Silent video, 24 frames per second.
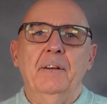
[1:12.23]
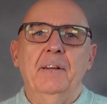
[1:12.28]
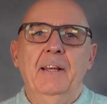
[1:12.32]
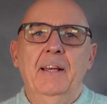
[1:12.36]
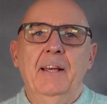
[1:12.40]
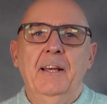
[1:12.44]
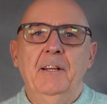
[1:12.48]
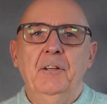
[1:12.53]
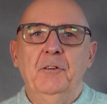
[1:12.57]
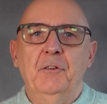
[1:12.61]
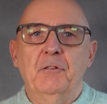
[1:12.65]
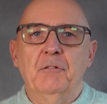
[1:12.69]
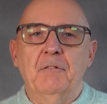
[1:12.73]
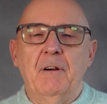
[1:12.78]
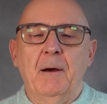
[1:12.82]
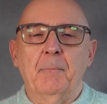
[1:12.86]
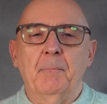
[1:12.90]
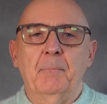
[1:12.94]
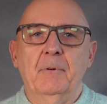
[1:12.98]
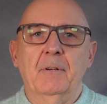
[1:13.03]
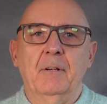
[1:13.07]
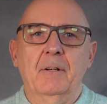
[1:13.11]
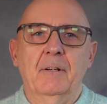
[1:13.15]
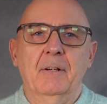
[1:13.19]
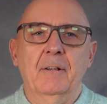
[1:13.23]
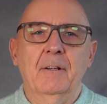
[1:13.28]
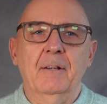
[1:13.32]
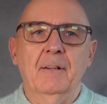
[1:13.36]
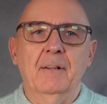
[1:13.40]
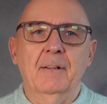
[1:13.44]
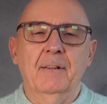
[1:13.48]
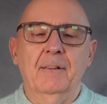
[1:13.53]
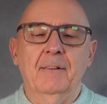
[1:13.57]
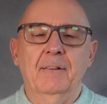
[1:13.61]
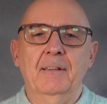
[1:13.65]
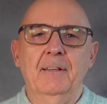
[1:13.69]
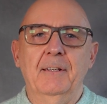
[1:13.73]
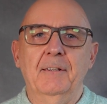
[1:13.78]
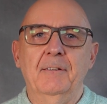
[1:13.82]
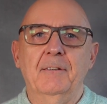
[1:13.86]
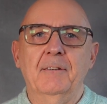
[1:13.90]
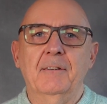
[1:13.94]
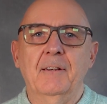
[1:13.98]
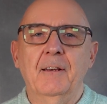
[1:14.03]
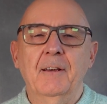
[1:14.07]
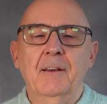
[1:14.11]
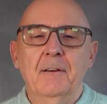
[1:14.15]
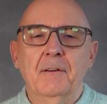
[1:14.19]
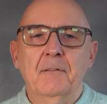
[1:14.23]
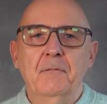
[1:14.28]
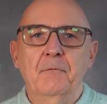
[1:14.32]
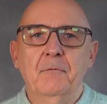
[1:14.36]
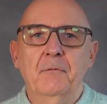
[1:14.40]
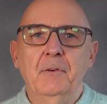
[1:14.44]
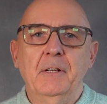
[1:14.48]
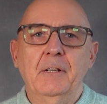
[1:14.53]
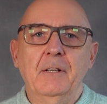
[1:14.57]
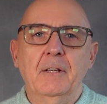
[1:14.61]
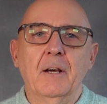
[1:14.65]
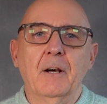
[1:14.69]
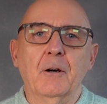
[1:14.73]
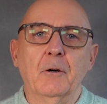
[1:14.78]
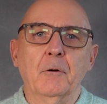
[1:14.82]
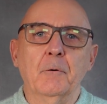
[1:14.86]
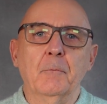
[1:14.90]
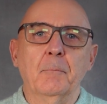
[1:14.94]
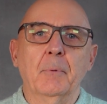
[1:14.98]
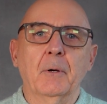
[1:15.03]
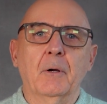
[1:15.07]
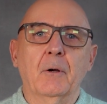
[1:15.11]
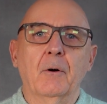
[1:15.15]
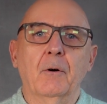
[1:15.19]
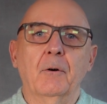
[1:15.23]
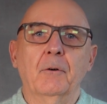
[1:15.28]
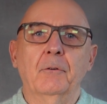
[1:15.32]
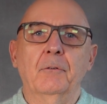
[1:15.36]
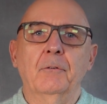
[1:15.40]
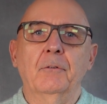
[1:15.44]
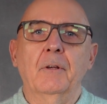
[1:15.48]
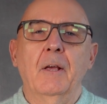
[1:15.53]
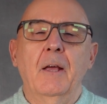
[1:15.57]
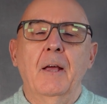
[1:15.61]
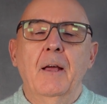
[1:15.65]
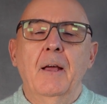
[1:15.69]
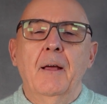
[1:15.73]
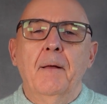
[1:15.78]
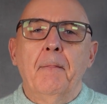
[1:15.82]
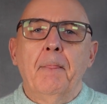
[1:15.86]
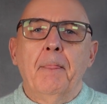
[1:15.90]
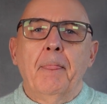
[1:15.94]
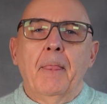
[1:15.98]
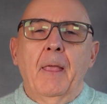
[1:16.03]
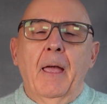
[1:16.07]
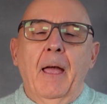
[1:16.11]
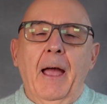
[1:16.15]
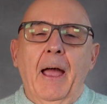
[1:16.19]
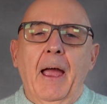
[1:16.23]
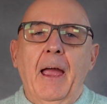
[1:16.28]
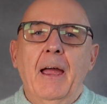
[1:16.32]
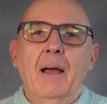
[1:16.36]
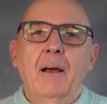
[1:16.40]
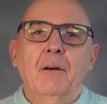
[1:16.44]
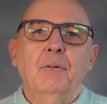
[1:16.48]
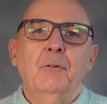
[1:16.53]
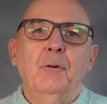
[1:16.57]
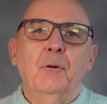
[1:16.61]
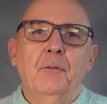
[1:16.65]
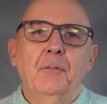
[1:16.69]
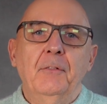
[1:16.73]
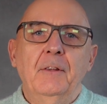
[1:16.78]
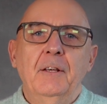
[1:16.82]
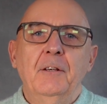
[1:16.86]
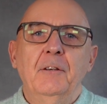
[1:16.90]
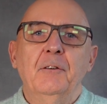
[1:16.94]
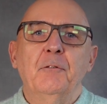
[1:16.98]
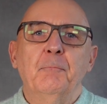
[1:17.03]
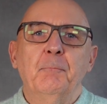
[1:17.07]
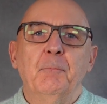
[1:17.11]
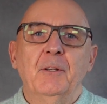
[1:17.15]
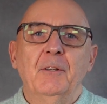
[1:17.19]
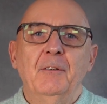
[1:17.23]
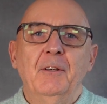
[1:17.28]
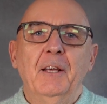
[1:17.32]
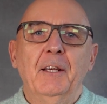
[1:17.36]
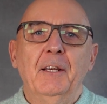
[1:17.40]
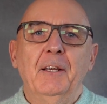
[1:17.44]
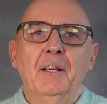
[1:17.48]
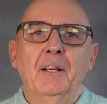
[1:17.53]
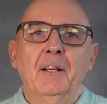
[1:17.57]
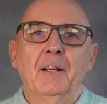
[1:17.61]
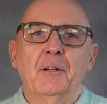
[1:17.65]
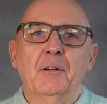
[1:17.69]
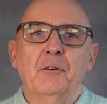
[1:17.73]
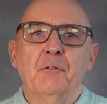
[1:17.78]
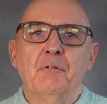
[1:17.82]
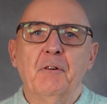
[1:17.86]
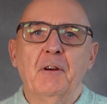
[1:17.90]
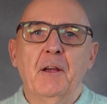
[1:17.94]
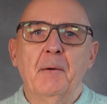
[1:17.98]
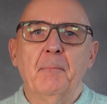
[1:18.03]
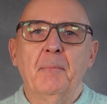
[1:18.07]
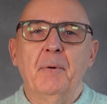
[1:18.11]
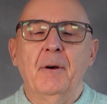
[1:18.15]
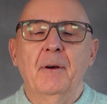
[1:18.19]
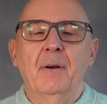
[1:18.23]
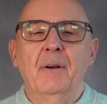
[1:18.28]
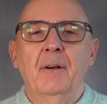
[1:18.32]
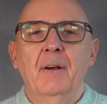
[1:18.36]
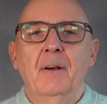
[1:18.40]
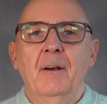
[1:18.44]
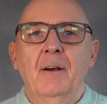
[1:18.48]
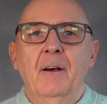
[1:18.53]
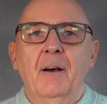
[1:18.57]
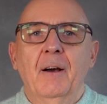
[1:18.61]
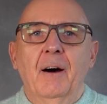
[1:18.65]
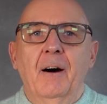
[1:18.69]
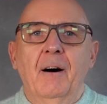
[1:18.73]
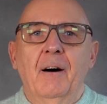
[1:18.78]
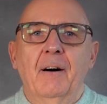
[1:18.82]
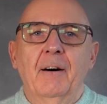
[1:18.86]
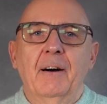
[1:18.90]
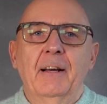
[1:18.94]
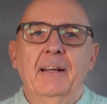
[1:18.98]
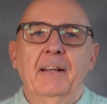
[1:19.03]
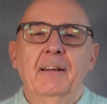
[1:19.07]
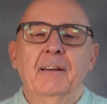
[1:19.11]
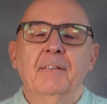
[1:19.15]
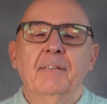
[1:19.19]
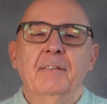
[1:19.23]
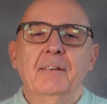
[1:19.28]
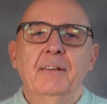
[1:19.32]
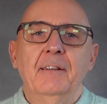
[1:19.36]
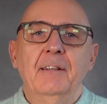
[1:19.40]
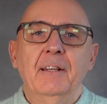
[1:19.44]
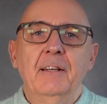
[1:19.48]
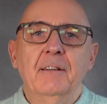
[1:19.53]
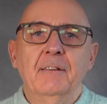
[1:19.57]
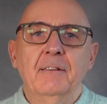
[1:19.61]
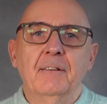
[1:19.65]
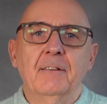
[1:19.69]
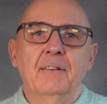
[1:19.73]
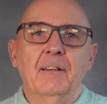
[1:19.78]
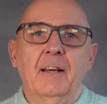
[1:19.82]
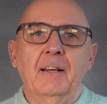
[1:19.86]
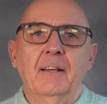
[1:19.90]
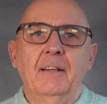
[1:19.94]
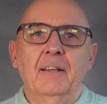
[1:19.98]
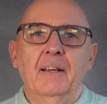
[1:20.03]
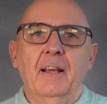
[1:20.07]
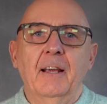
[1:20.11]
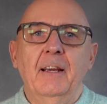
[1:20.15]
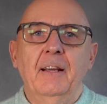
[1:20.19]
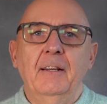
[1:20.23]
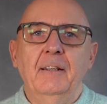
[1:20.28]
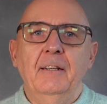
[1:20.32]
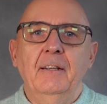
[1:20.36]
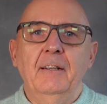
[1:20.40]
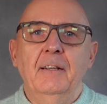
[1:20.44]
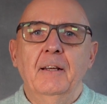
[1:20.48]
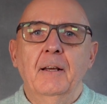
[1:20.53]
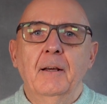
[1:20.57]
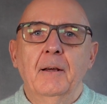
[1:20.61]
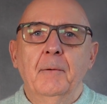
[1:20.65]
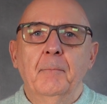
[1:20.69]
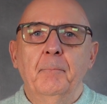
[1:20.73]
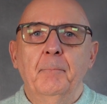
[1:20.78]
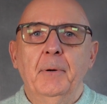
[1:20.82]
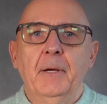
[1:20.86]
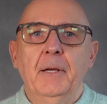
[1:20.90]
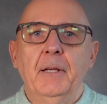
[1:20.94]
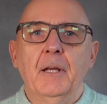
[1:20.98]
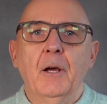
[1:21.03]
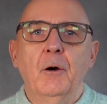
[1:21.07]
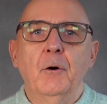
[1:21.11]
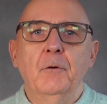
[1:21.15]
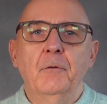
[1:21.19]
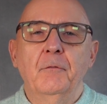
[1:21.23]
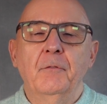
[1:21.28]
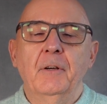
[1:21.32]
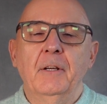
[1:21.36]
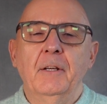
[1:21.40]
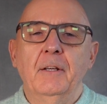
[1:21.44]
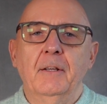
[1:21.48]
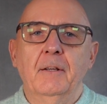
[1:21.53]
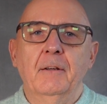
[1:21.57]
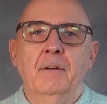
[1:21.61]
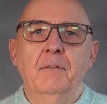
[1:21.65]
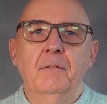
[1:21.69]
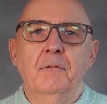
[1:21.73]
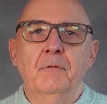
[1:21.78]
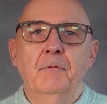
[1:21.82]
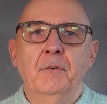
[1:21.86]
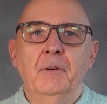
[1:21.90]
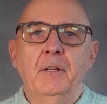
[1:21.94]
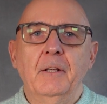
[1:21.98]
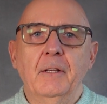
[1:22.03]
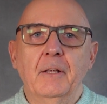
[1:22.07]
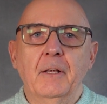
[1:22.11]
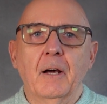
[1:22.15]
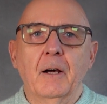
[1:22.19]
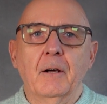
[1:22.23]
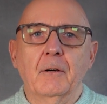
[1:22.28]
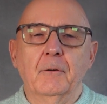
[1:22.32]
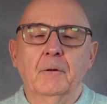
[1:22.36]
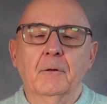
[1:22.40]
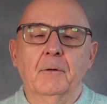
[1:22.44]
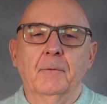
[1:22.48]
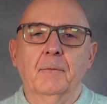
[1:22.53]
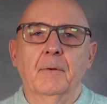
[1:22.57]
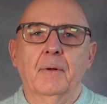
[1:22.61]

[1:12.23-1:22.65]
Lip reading: I'd interrupt this video because out on this particular trip I didn't take any POV video.